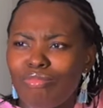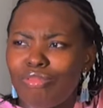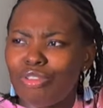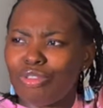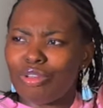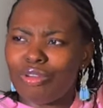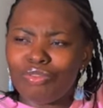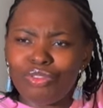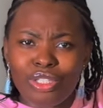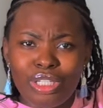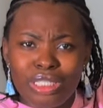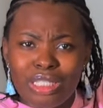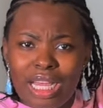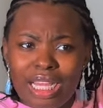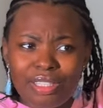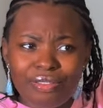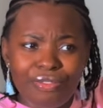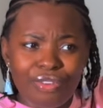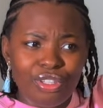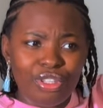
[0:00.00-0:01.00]
soft drinks
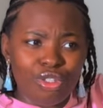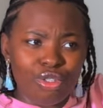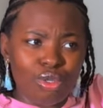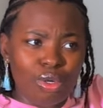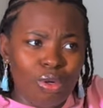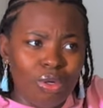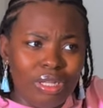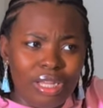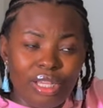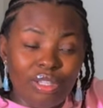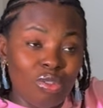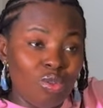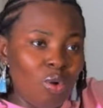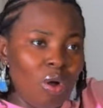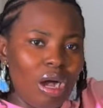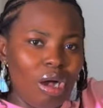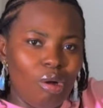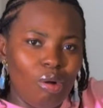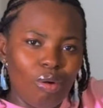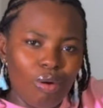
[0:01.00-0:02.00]
has finished, or there's
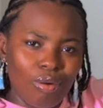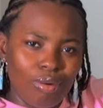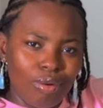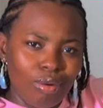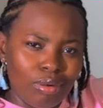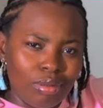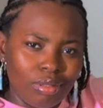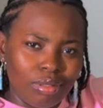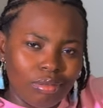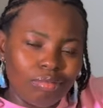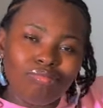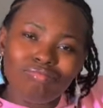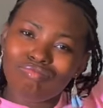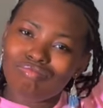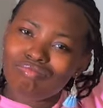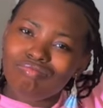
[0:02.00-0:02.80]
no alcohol.